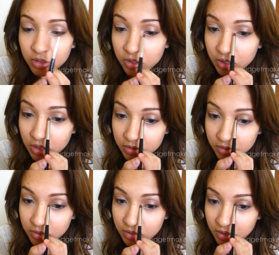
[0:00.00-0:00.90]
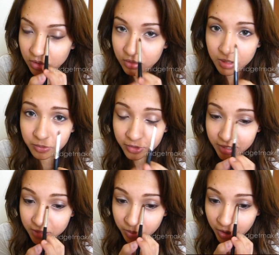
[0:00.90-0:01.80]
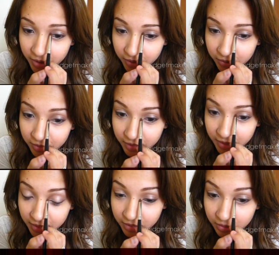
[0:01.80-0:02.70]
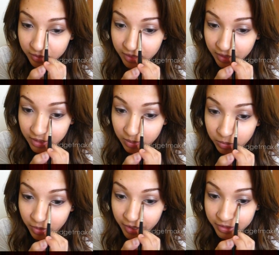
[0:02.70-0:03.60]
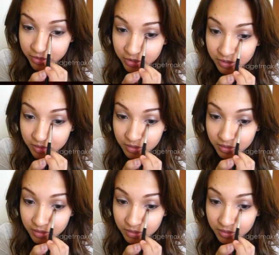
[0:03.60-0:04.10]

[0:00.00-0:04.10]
You can also use a Q-tip for this part. You really don't need a brush.